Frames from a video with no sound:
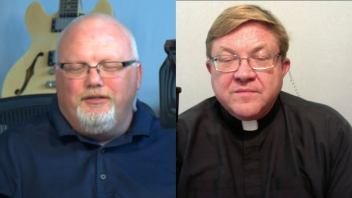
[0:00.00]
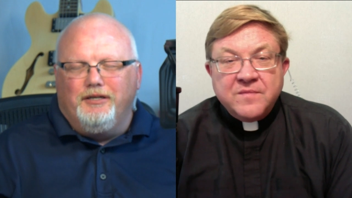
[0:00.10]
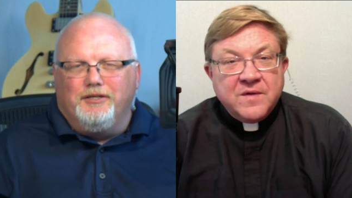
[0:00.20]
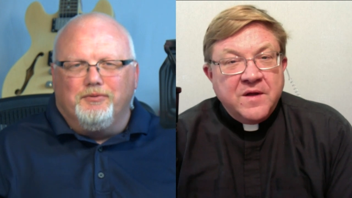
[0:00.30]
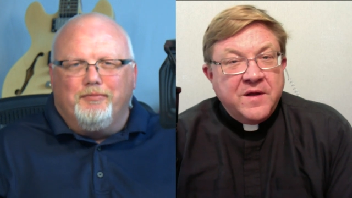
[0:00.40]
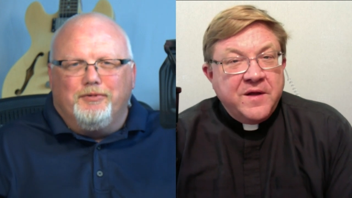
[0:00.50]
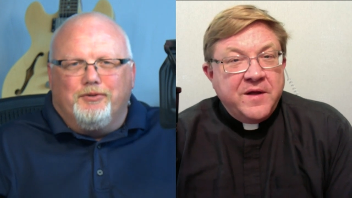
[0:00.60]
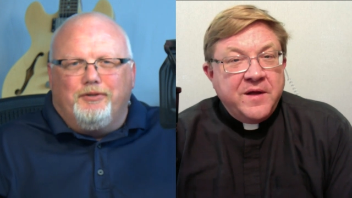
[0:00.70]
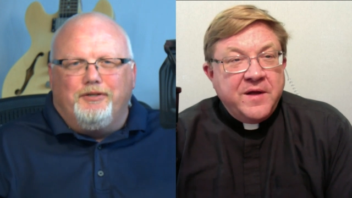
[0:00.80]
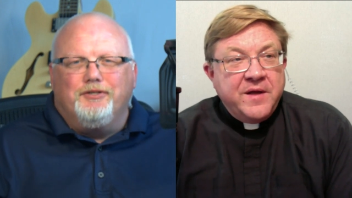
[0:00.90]
Speaker 1: does women's
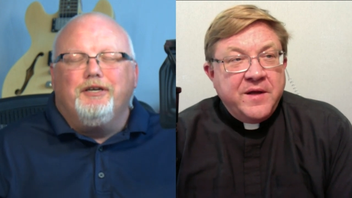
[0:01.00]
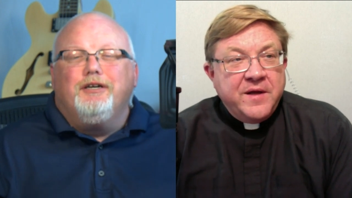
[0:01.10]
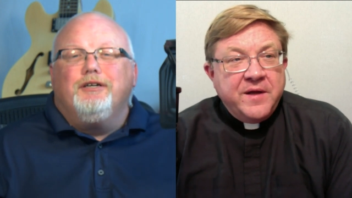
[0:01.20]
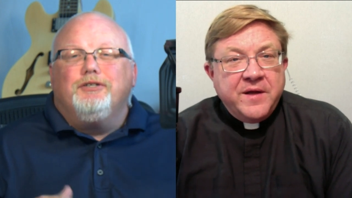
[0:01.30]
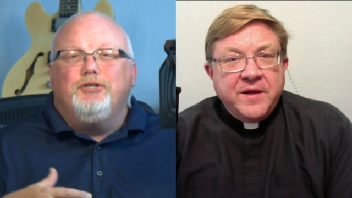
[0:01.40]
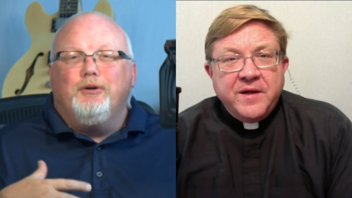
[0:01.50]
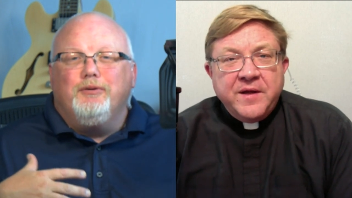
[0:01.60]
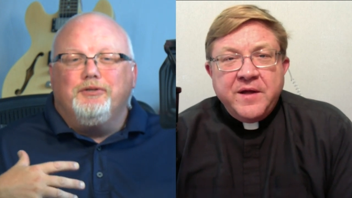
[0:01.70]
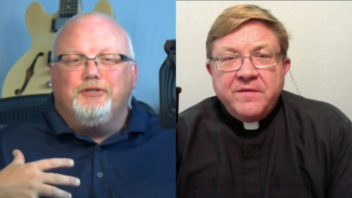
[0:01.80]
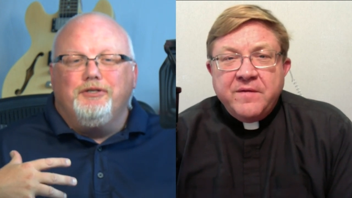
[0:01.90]
orders
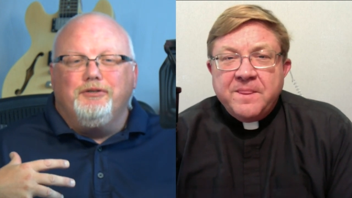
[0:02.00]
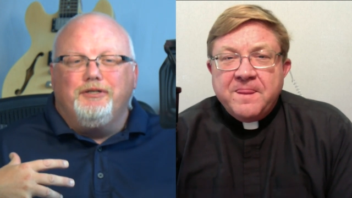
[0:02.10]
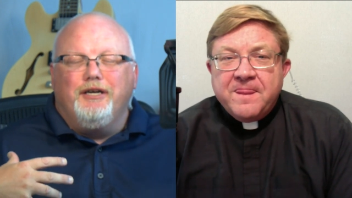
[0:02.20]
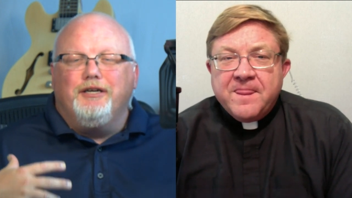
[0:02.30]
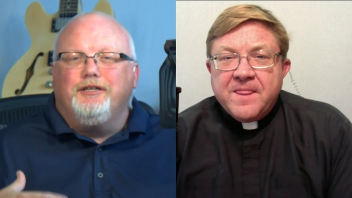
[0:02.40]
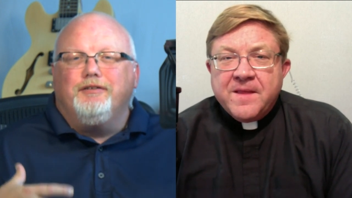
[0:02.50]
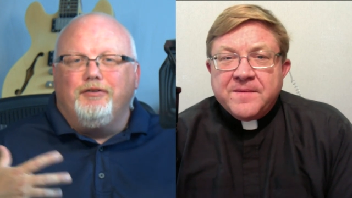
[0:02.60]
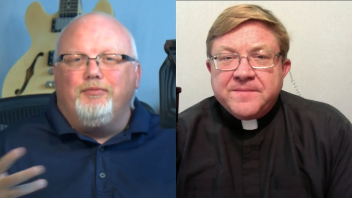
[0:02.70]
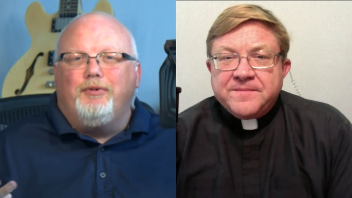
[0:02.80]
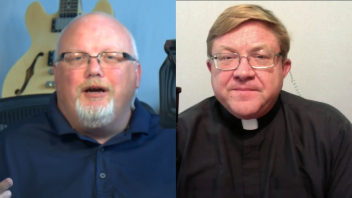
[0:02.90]
chose yeah. to take a
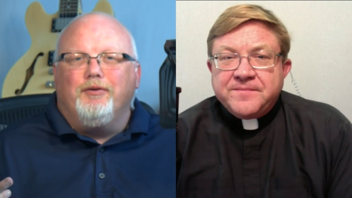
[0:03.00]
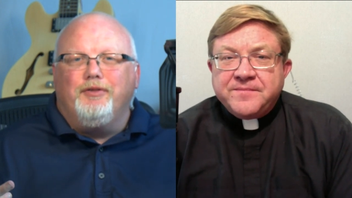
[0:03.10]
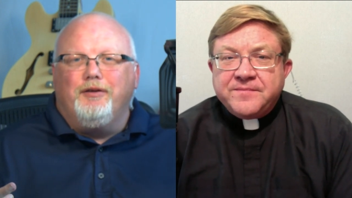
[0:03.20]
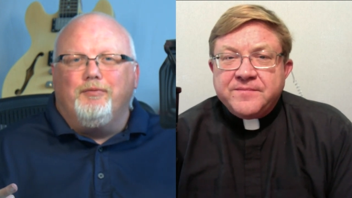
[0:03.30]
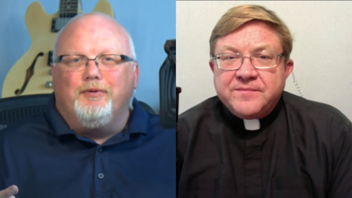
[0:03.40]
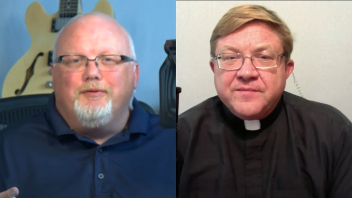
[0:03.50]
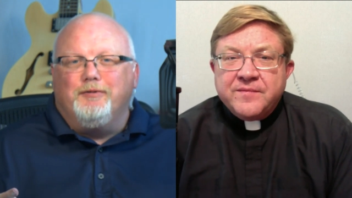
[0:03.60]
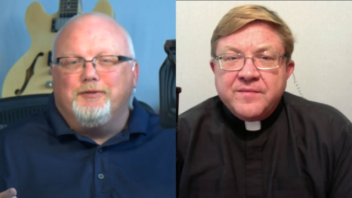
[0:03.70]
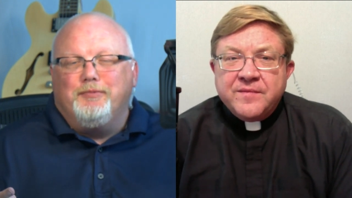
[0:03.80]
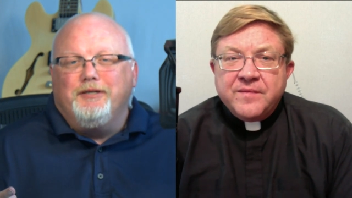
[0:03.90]
different route than what
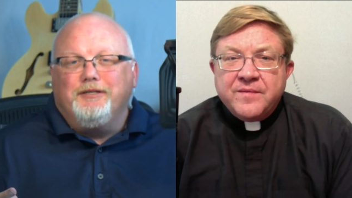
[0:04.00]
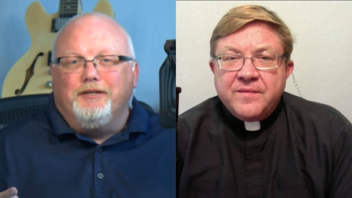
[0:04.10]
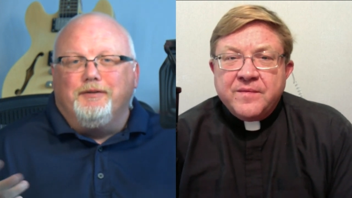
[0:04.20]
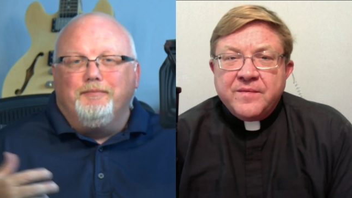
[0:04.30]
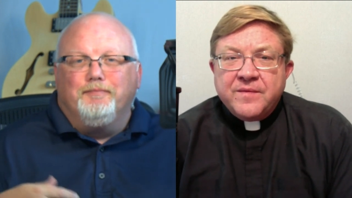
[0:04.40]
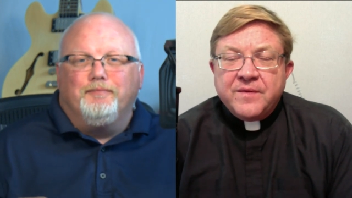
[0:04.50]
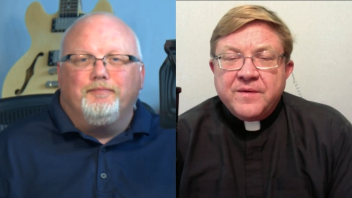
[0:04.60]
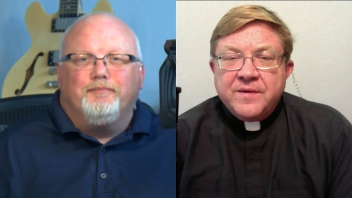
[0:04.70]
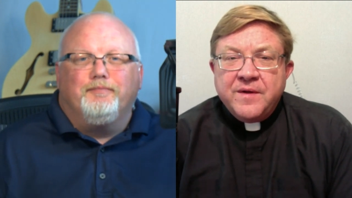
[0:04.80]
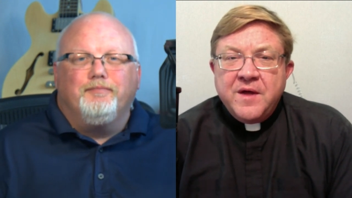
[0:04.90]
was predicted.
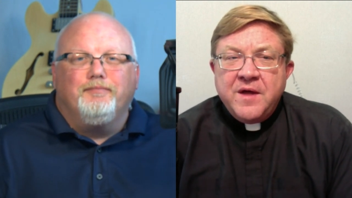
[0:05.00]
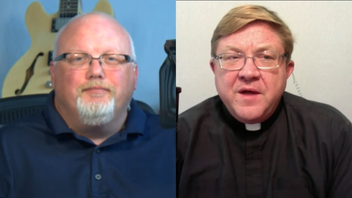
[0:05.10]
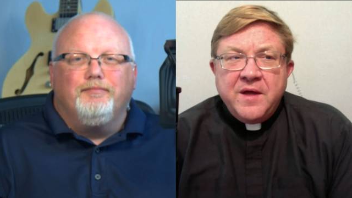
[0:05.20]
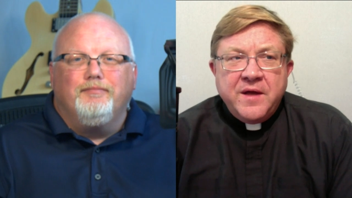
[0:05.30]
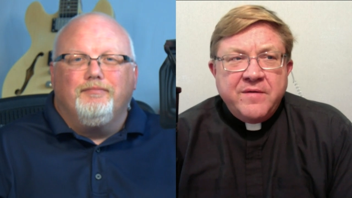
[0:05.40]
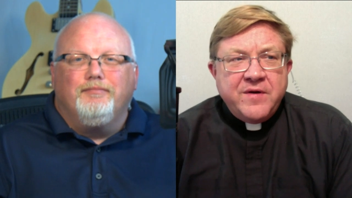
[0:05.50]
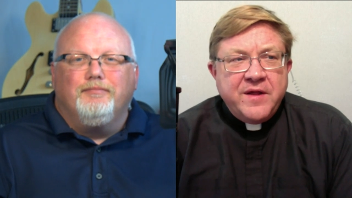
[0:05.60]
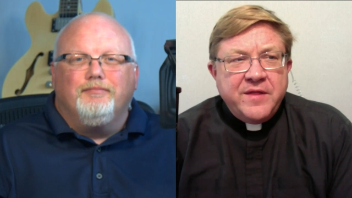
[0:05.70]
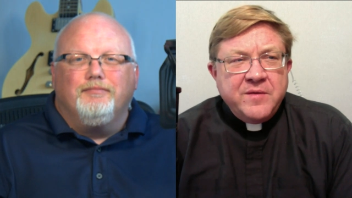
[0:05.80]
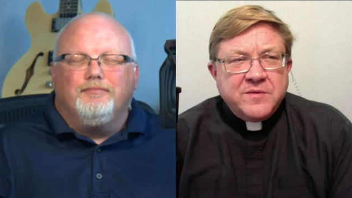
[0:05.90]
Speaker 2: Okay, but
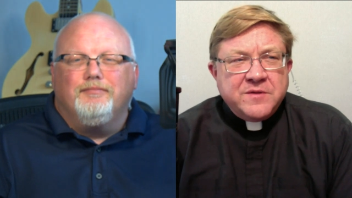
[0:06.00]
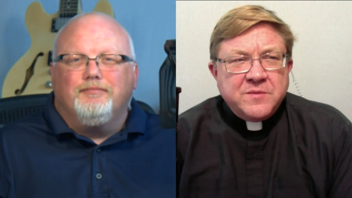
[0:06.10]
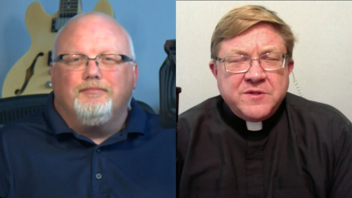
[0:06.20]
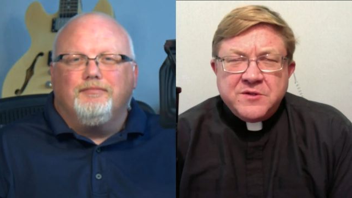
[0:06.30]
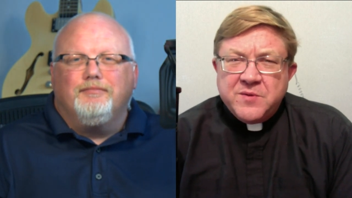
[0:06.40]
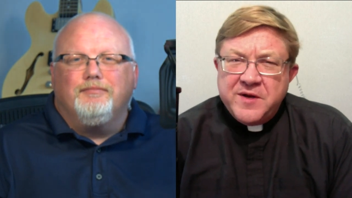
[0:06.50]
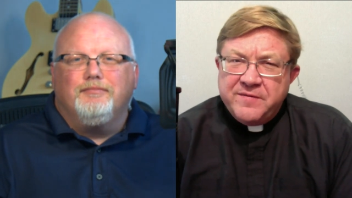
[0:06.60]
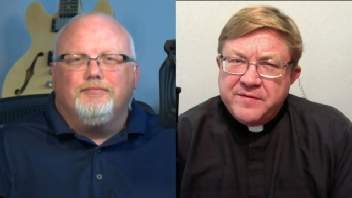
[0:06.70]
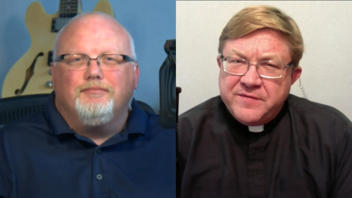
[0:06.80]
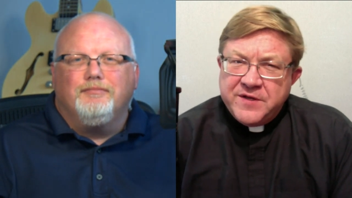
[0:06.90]
I think it was was it
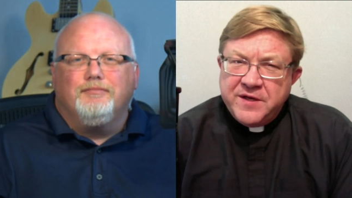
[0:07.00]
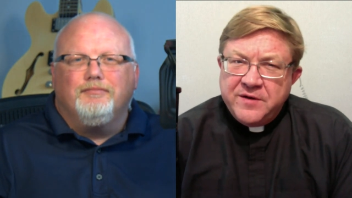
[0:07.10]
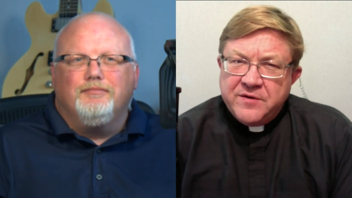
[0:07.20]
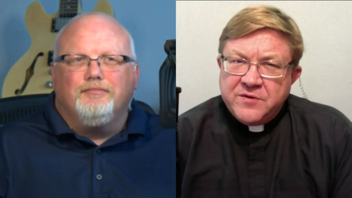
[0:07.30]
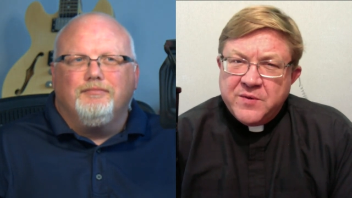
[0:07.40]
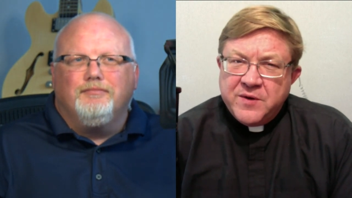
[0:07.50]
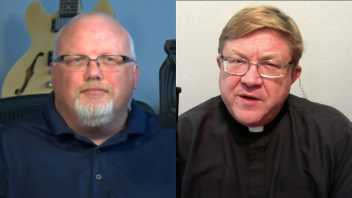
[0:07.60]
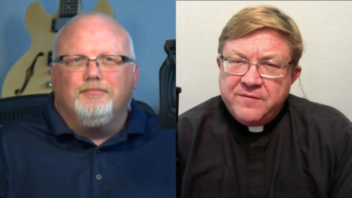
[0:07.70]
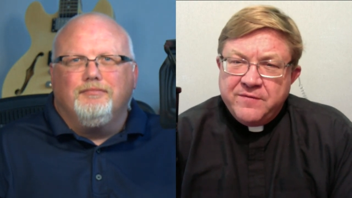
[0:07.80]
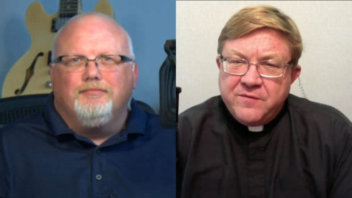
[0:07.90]
2015 or
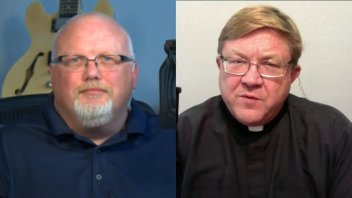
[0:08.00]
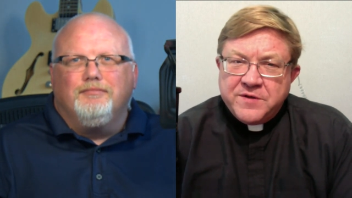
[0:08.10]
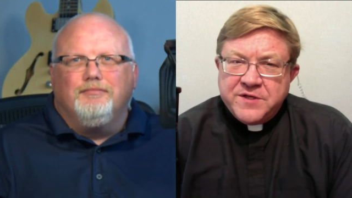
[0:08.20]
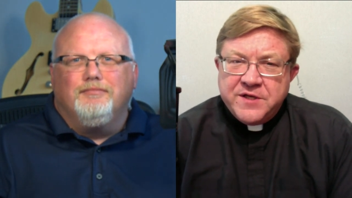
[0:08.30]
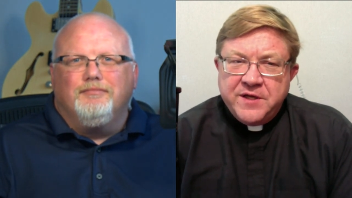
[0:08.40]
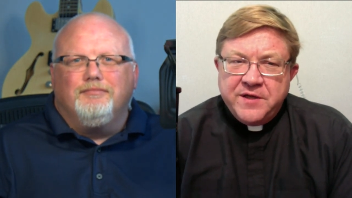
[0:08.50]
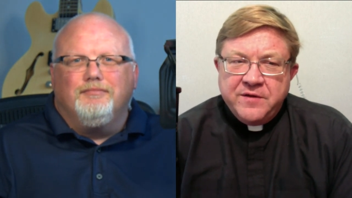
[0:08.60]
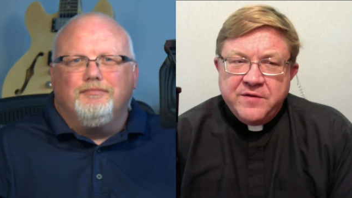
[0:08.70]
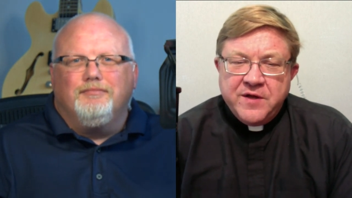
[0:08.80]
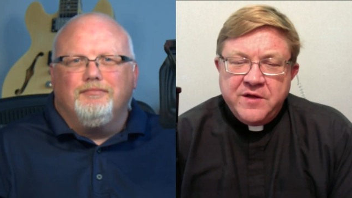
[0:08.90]

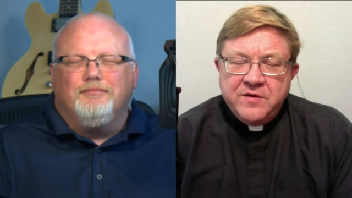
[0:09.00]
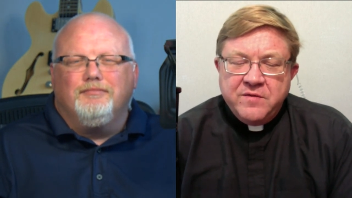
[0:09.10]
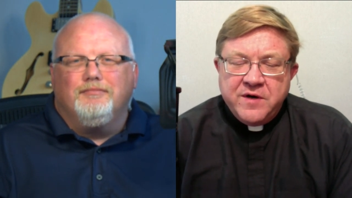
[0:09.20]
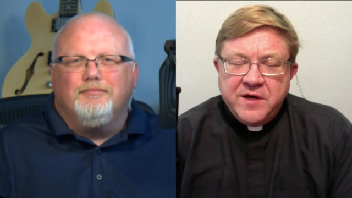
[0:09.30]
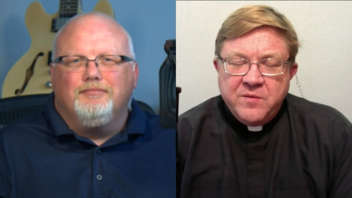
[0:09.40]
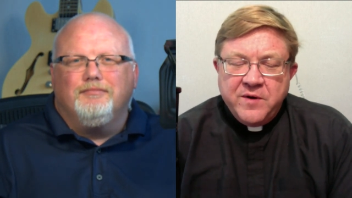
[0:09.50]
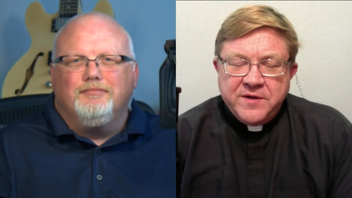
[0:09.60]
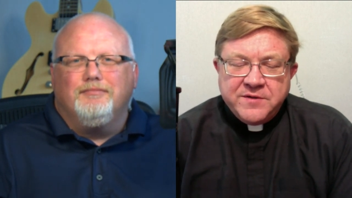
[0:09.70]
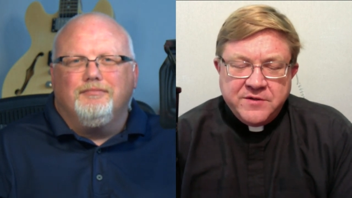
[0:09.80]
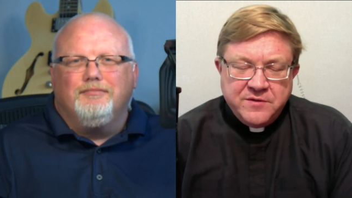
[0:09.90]
2014 that you and I
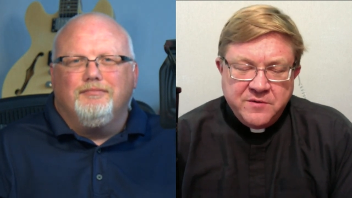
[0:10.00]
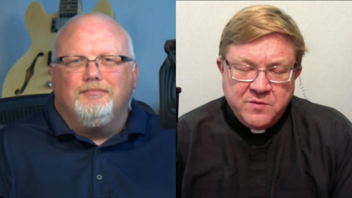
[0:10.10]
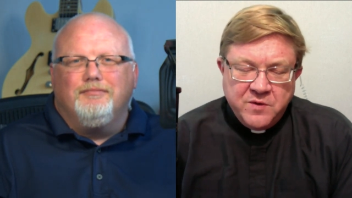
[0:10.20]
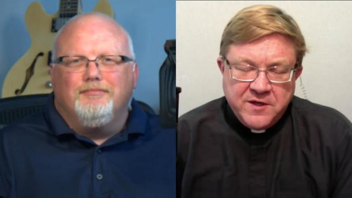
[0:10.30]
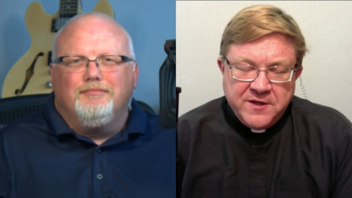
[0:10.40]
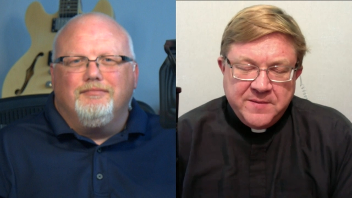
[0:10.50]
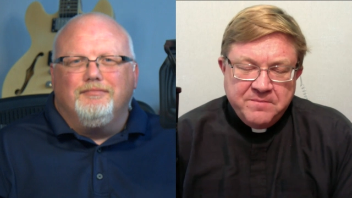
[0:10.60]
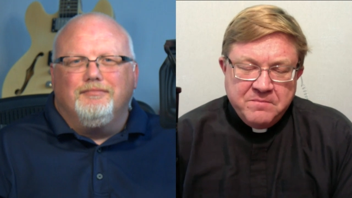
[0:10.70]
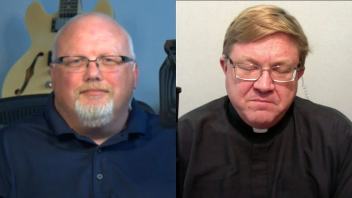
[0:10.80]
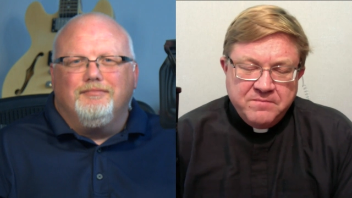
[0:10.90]
went to uh,